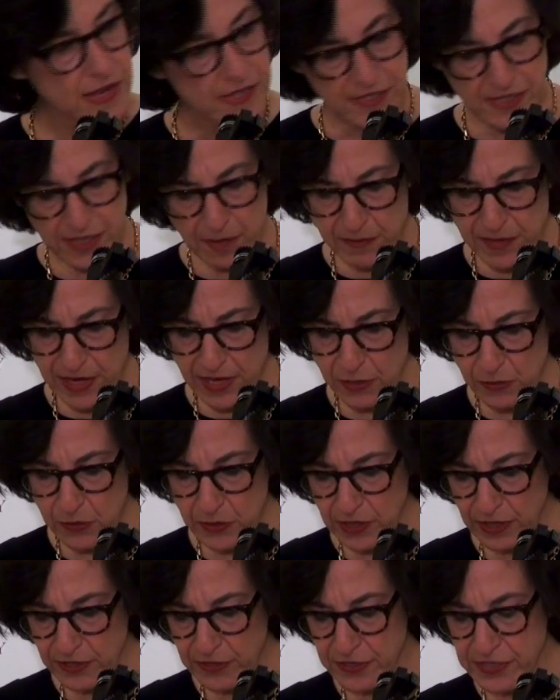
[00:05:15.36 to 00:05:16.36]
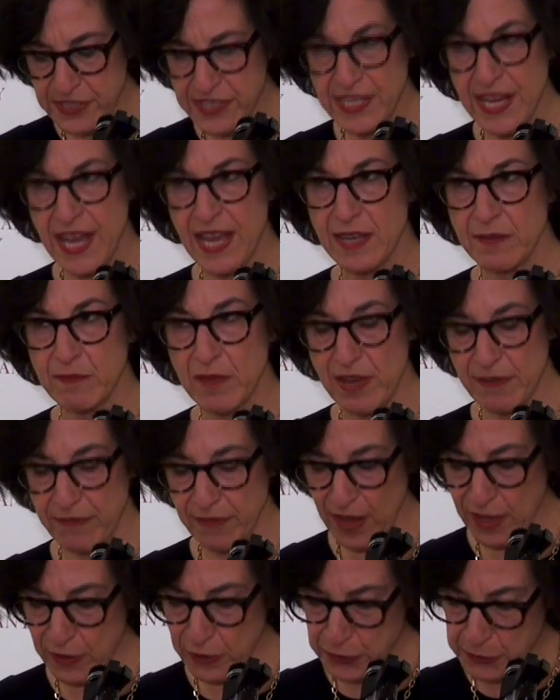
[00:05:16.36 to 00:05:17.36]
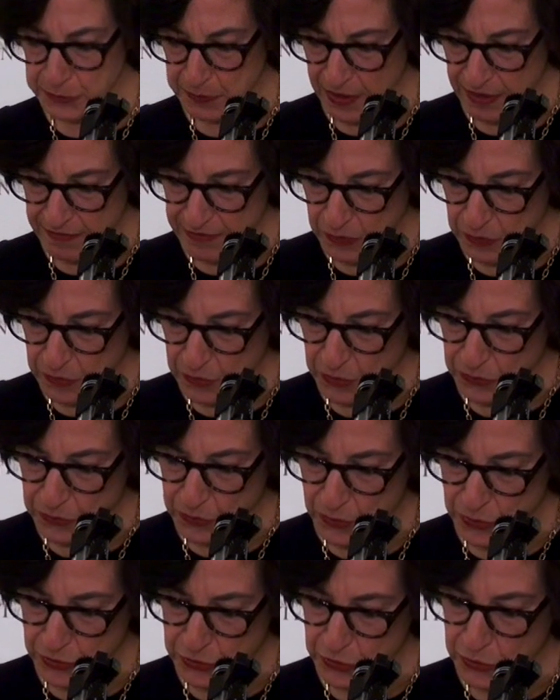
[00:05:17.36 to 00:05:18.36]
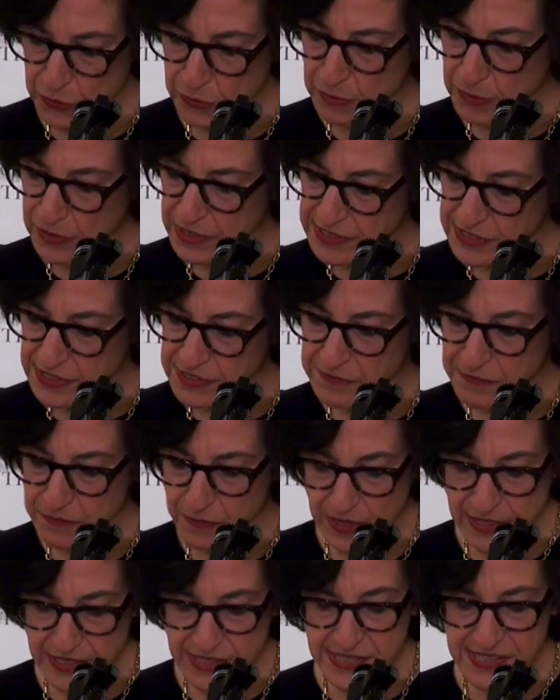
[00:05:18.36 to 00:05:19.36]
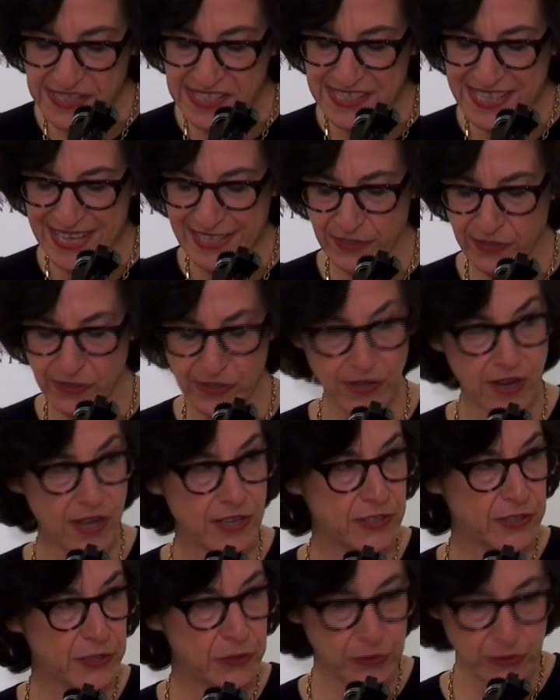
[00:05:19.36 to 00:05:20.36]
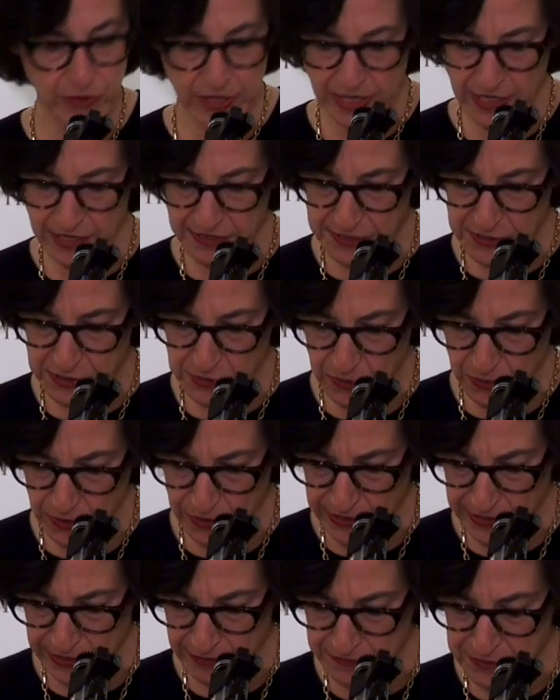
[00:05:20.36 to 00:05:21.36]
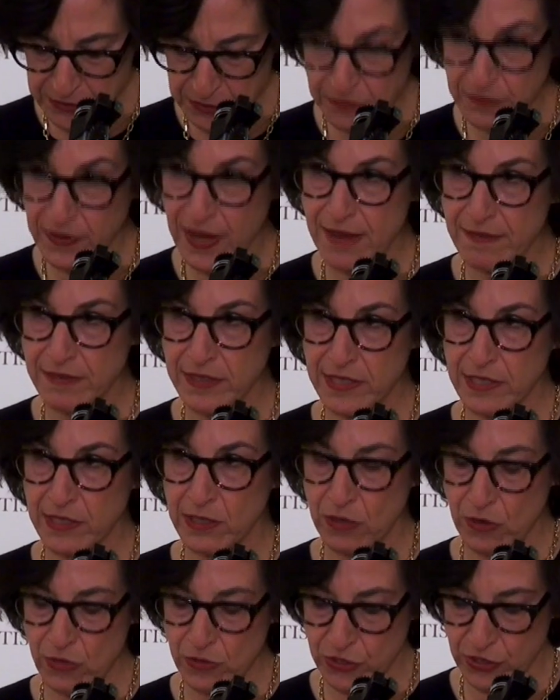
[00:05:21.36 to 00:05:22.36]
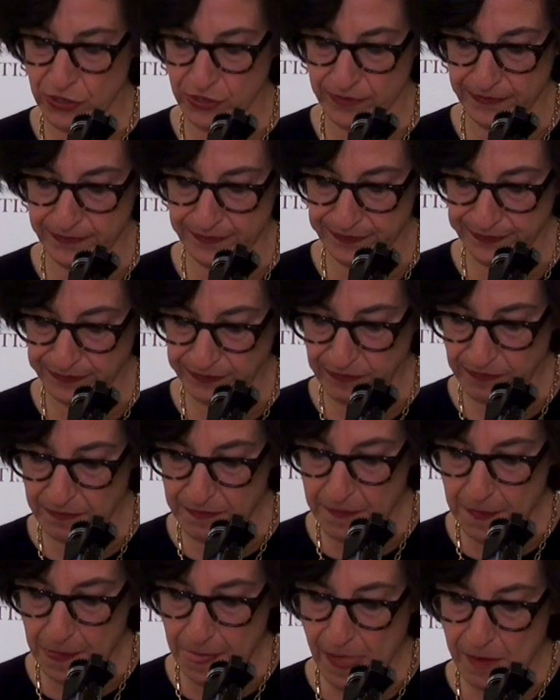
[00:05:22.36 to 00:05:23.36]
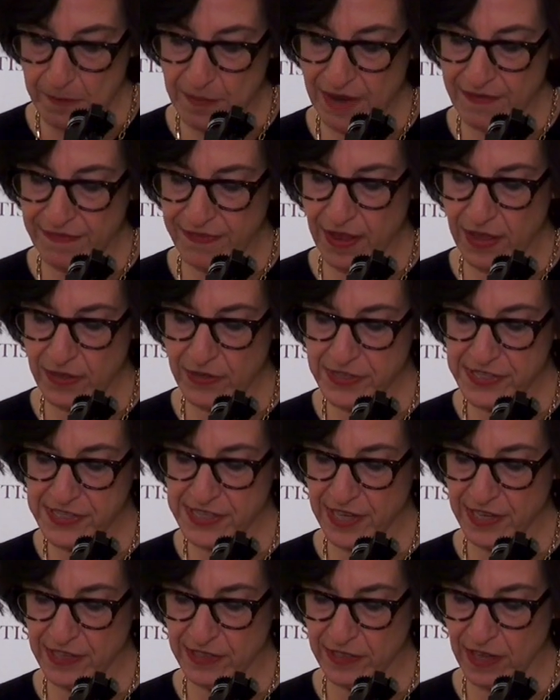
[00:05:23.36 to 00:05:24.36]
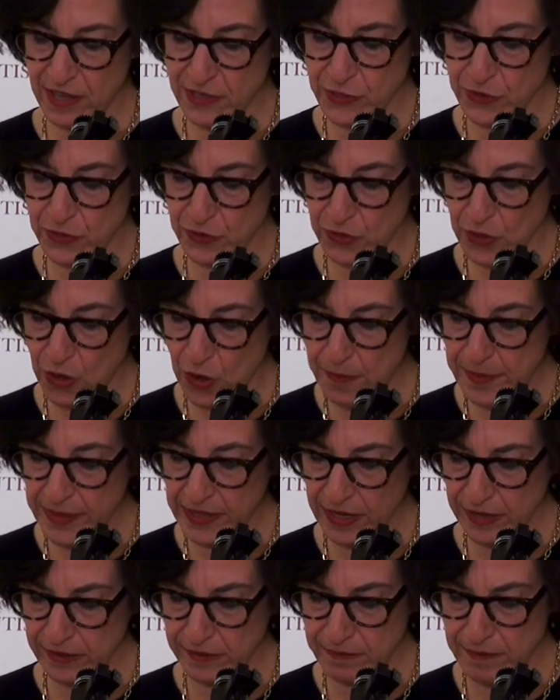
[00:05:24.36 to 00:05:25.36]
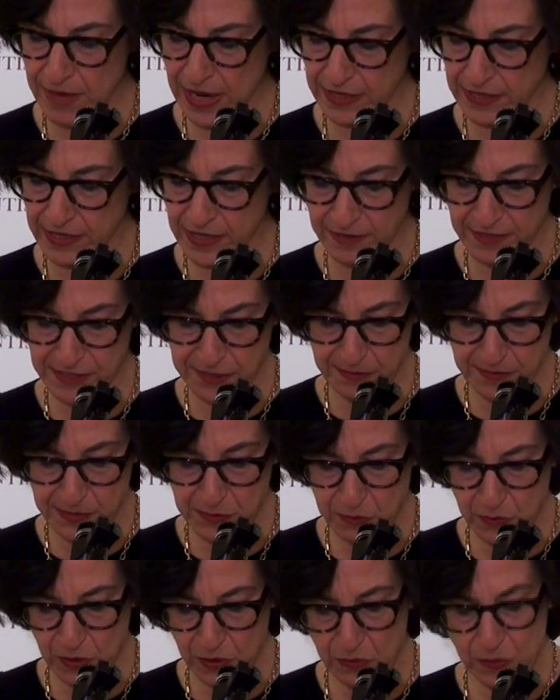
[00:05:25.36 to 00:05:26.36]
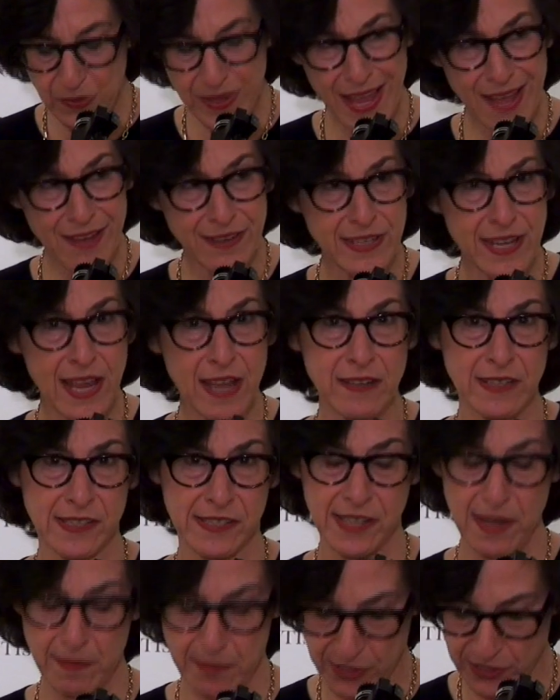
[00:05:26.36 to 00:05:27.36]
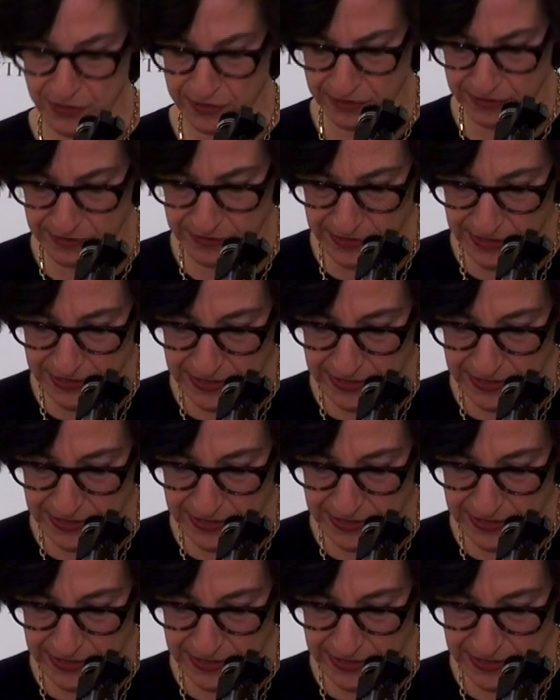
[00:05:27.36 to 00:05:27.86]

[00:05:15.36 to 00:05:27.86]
Someday you will understand my father's private World War II brings us front and center on a unique story of survival and closure. My father's psychological coping mechanisms were without a doubt exceptional,